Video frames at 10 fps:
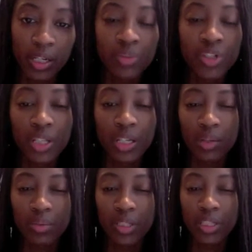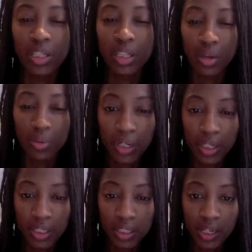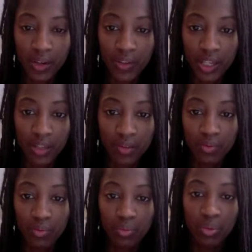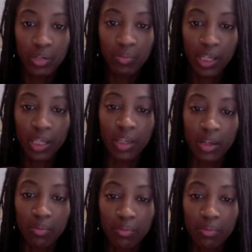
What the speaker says: I'm sure that number is lower now that we're making a